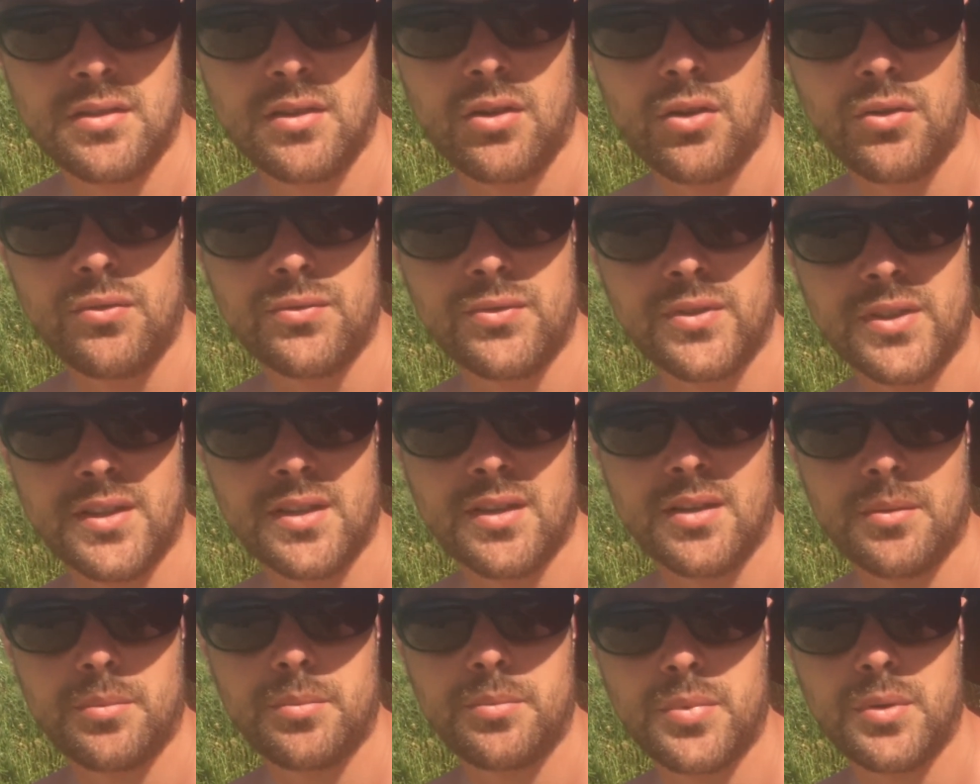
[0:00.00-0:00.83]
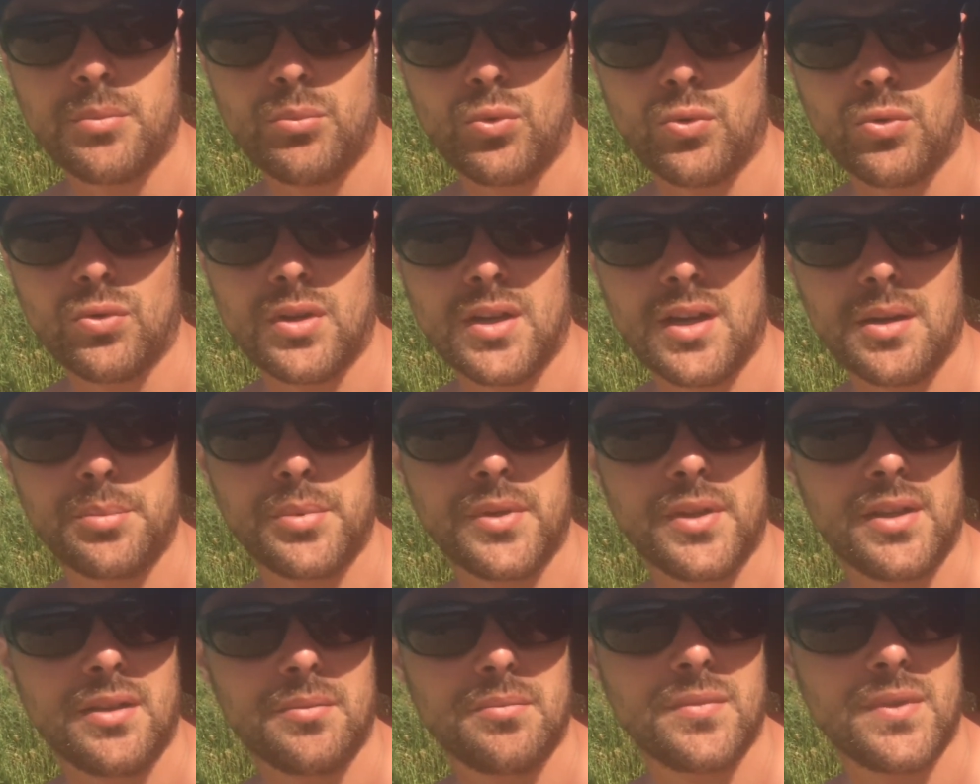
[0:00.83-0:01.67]
Hopefully they're a bit more
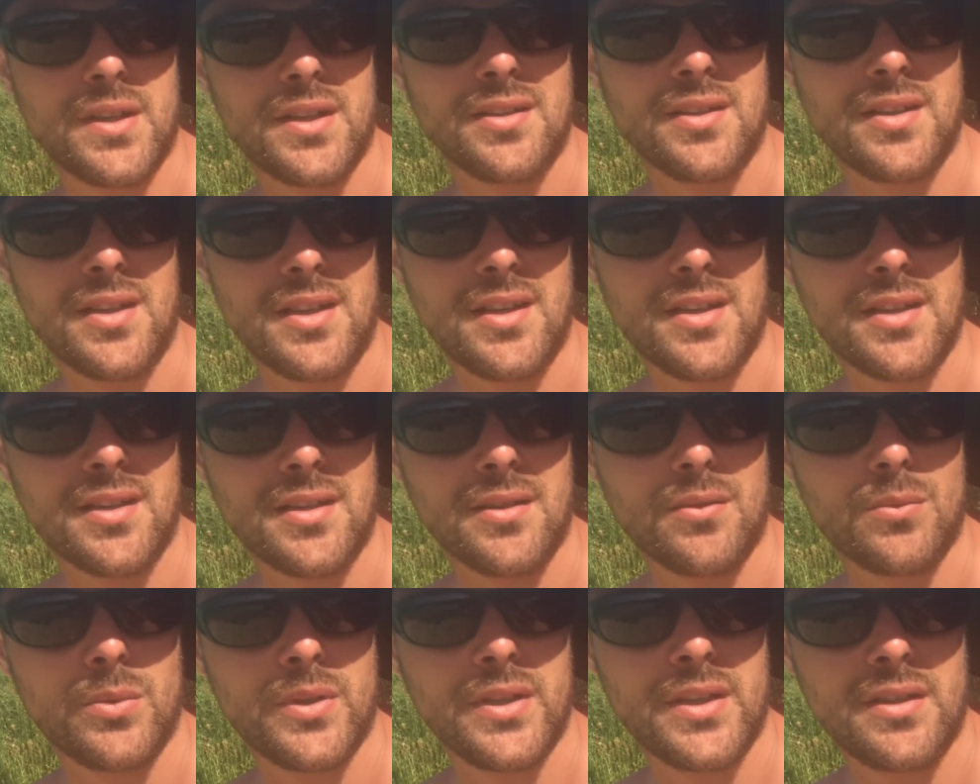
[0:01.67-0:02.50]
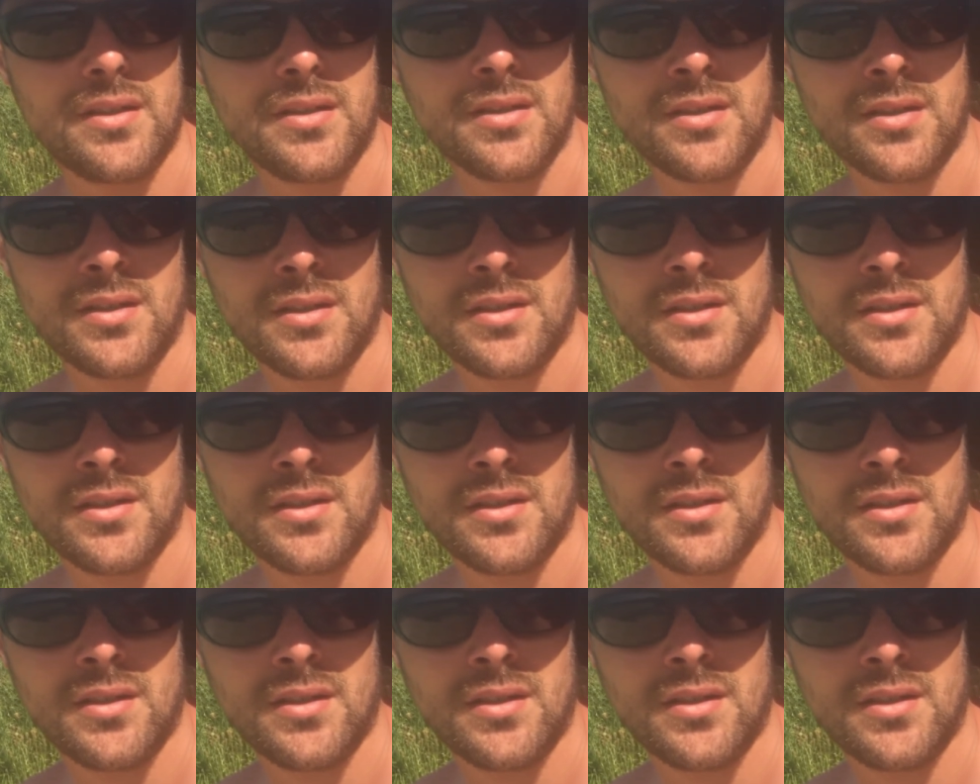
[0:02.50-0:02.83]
happy in eating in the weed,